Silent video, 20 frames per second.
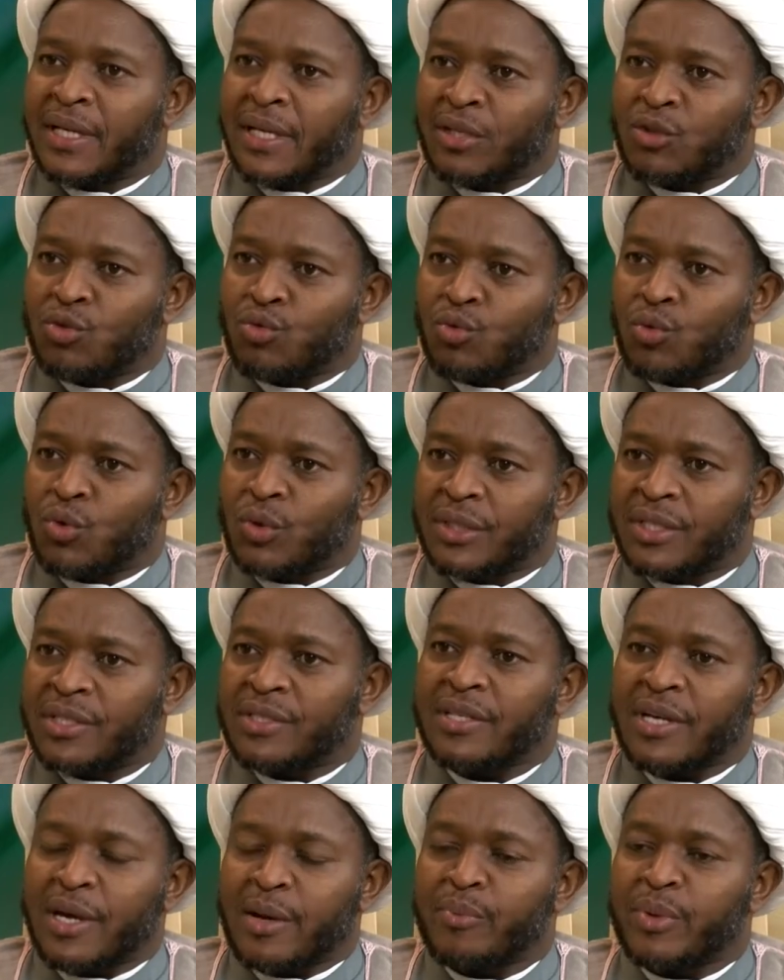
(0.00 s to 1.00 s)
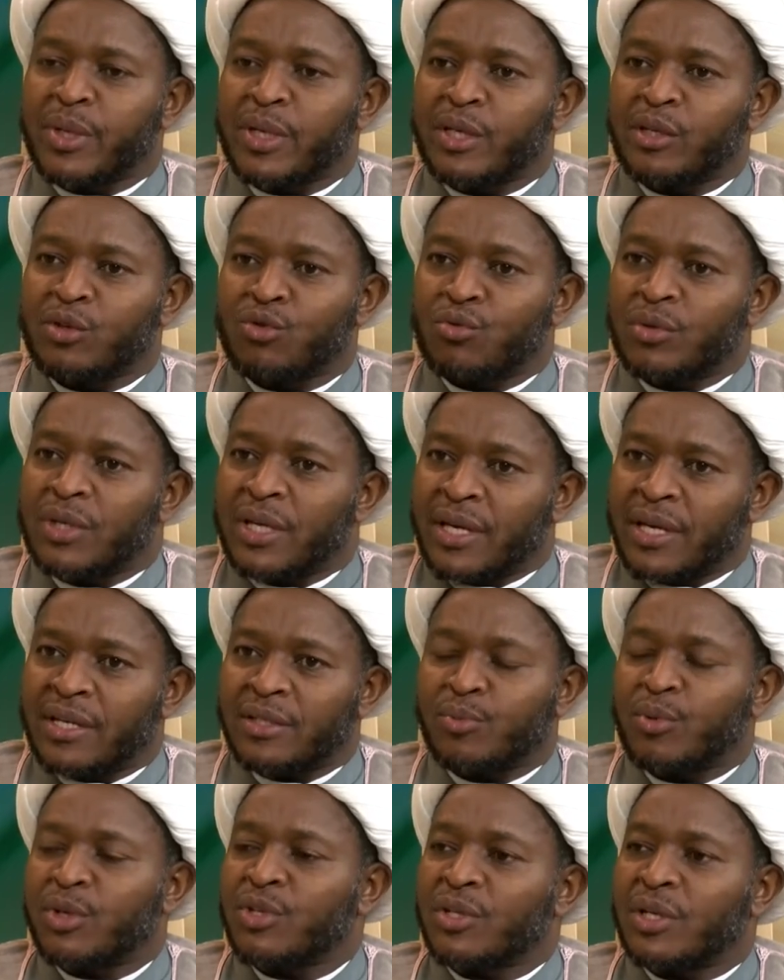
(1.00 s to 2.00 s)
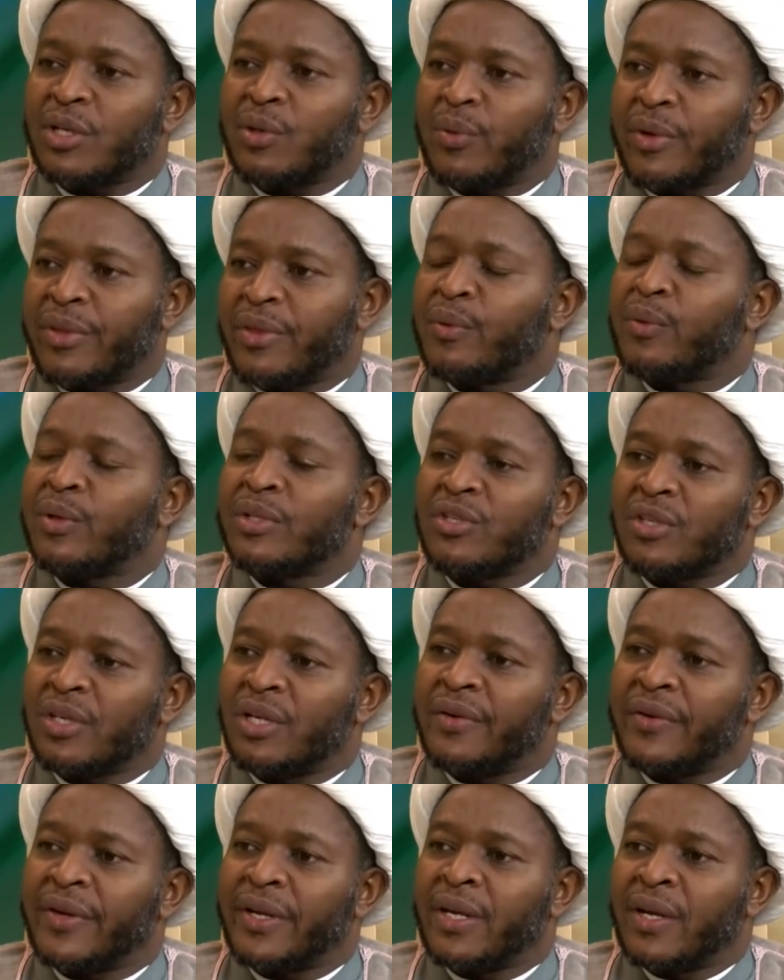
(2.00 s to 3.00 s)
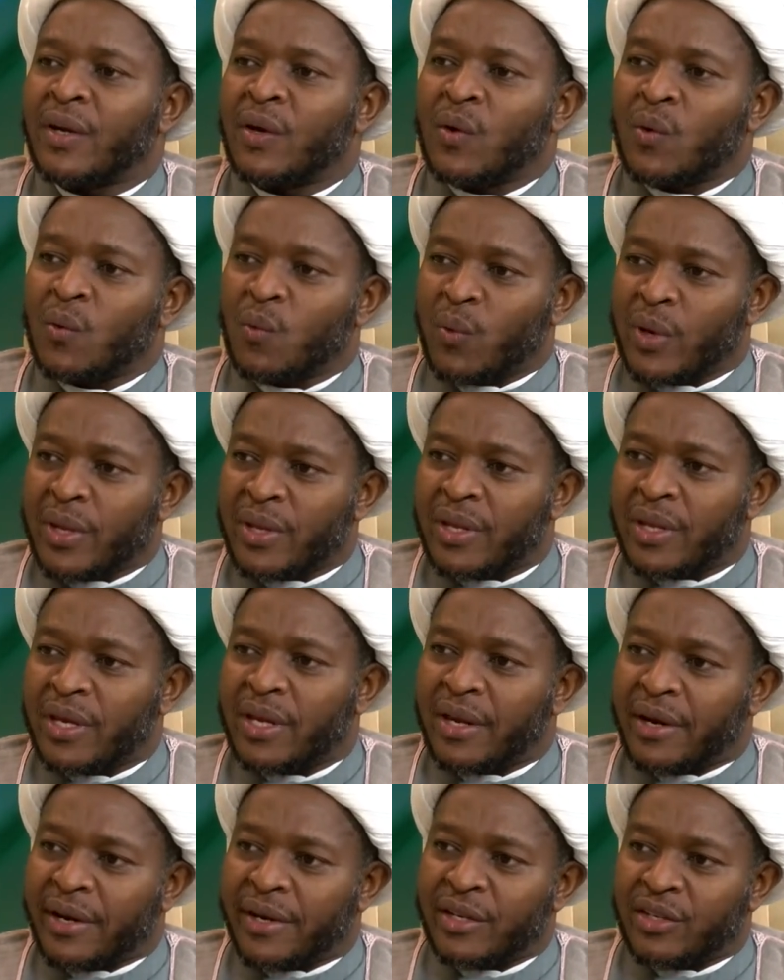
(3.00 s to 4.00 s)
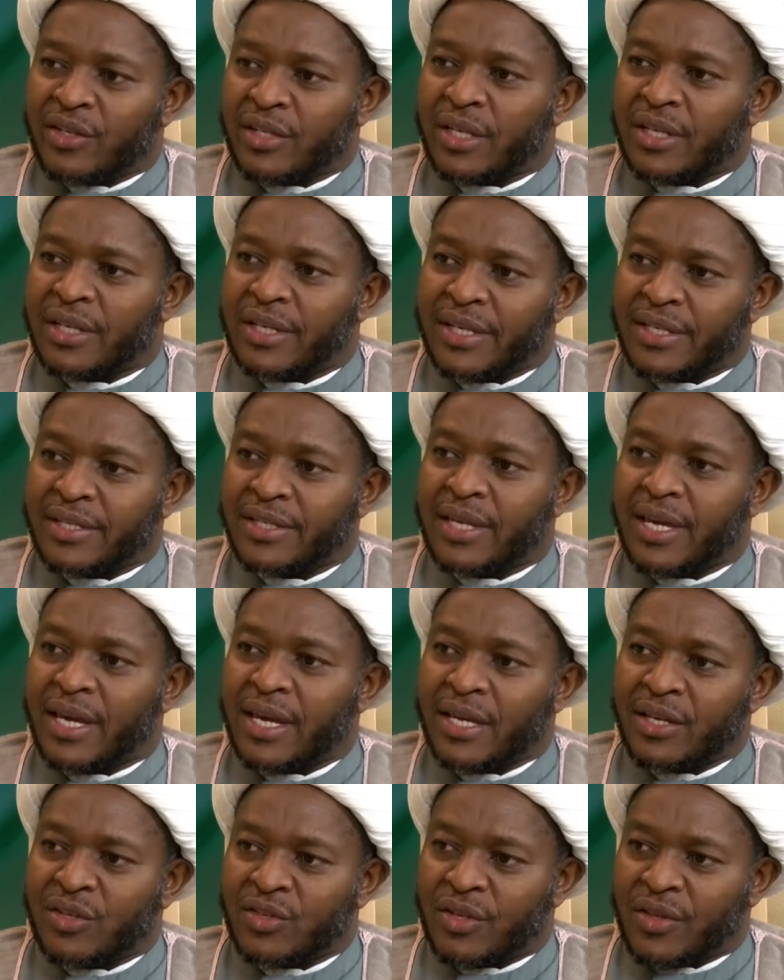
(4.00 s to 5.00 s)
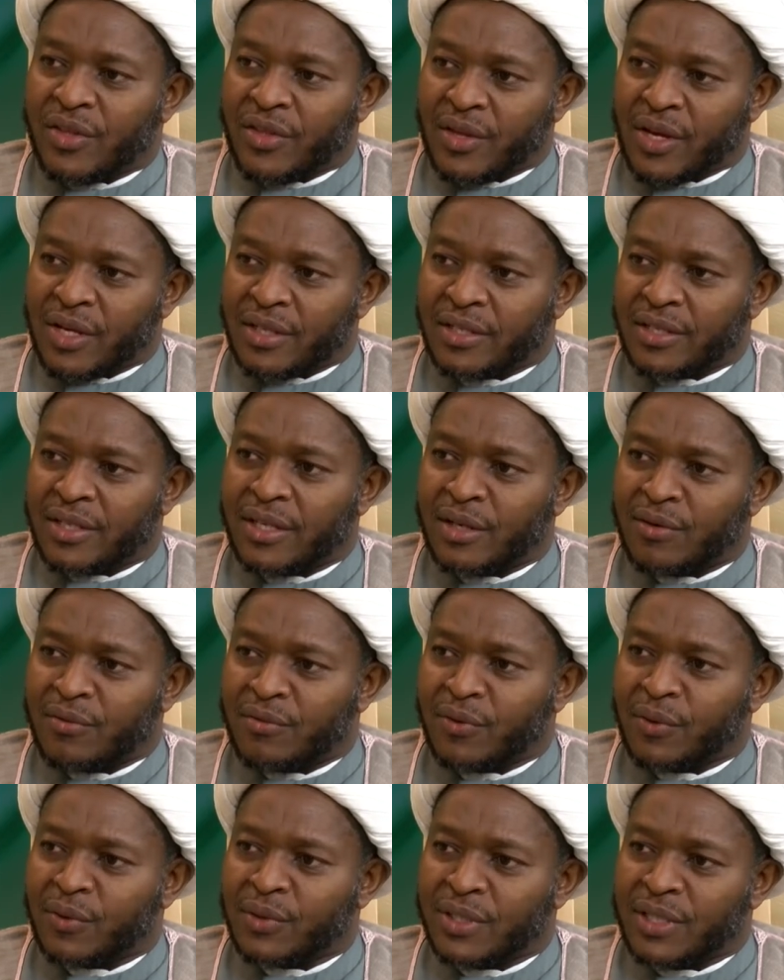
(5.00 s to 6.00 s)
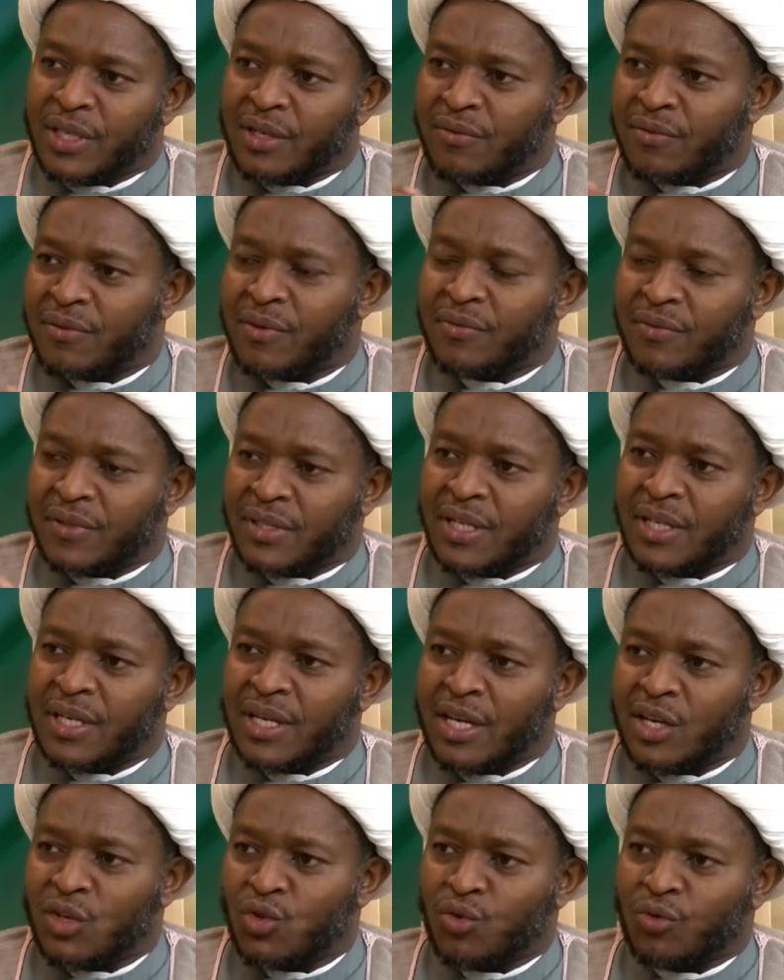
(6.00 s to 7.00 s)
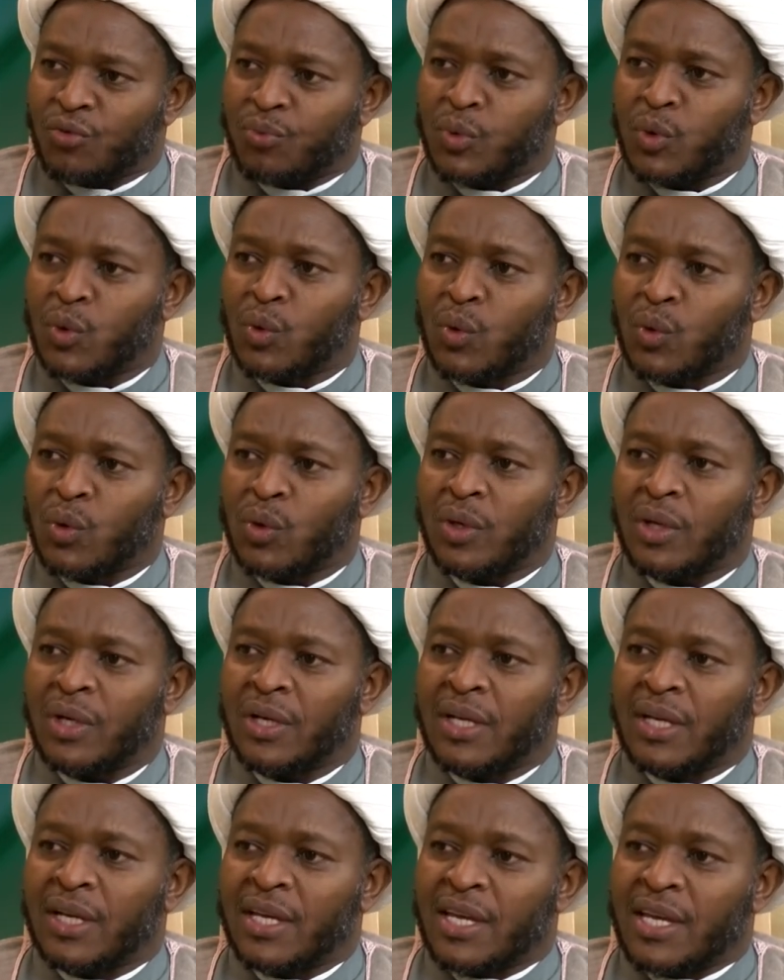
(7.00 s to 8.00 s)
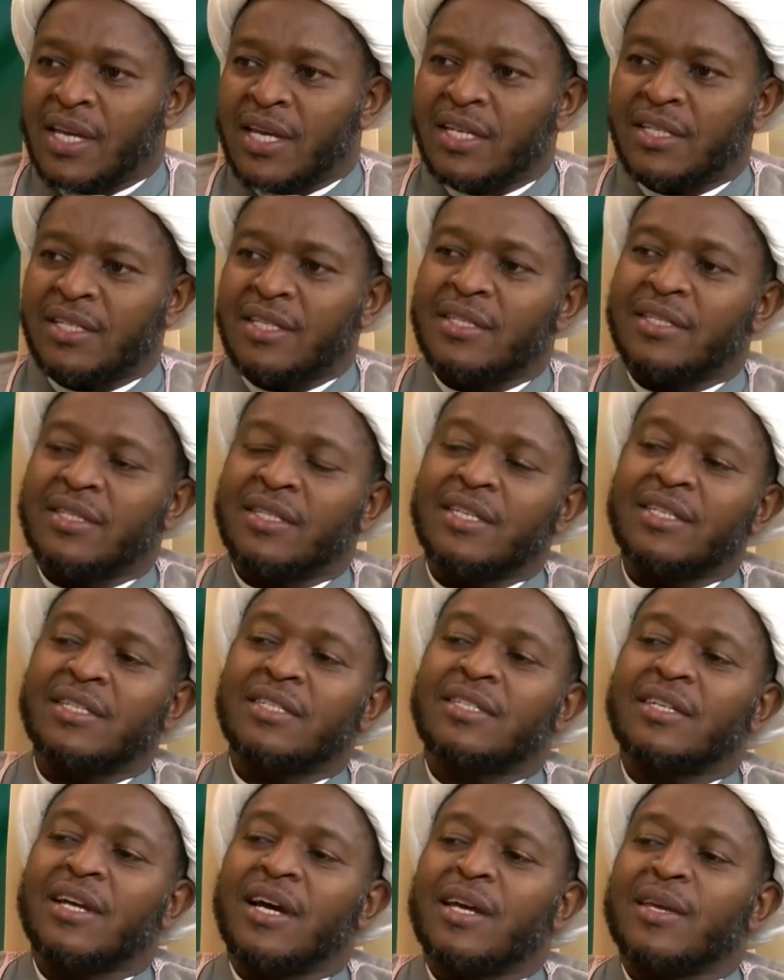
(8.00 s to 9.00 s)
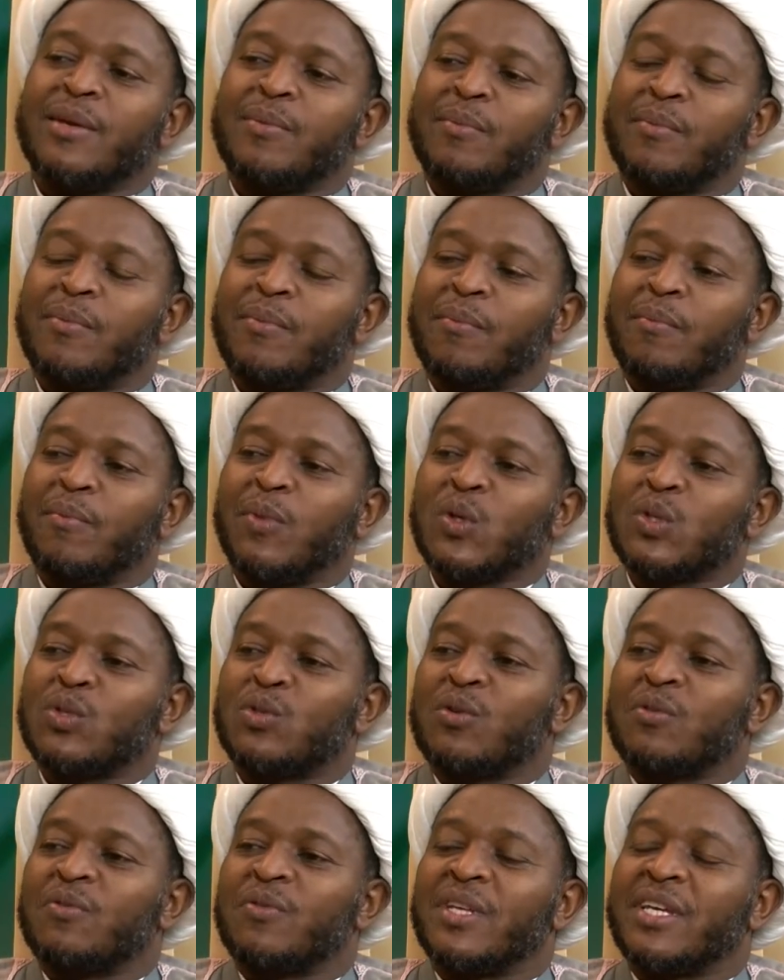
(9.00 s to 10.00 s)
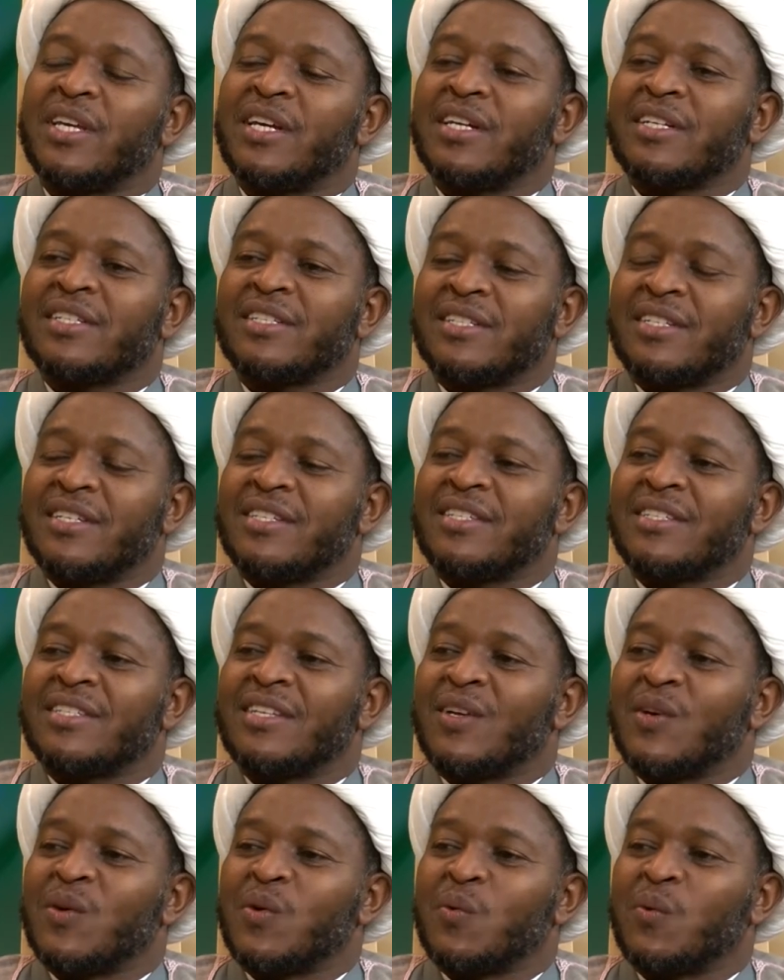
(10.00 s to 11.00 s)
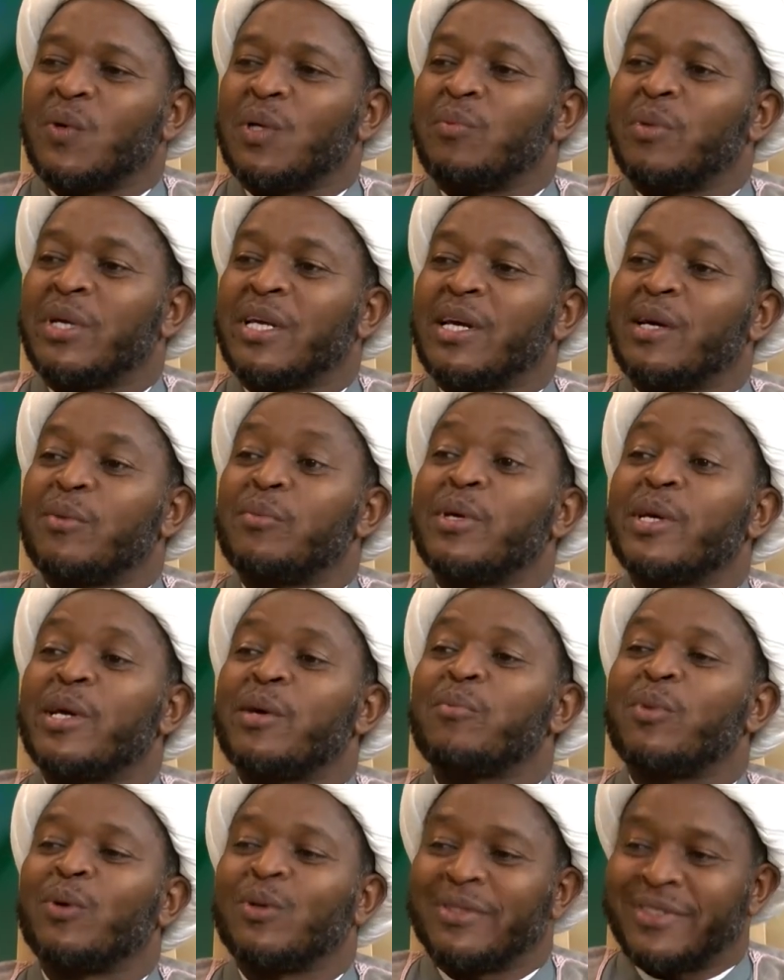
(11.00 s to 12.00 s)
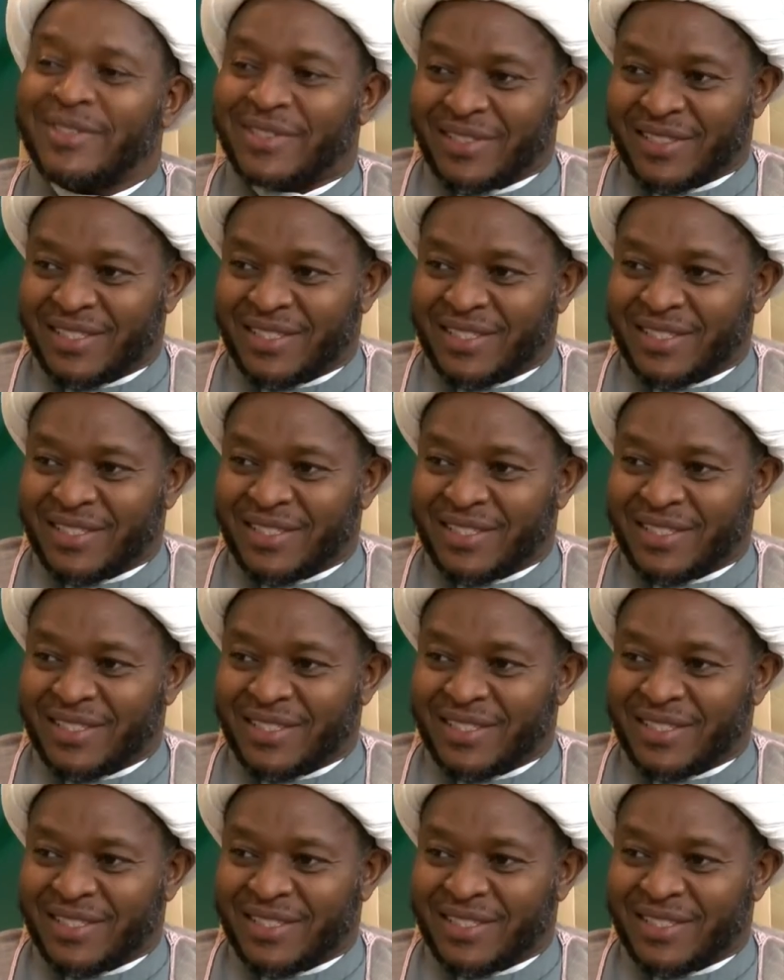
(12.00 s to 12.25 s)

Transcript: to what is happening today, especially with our children, when they reach at this age, 13, 14, 15, age of bulugh, it is this time most of the youngsters will become rebels.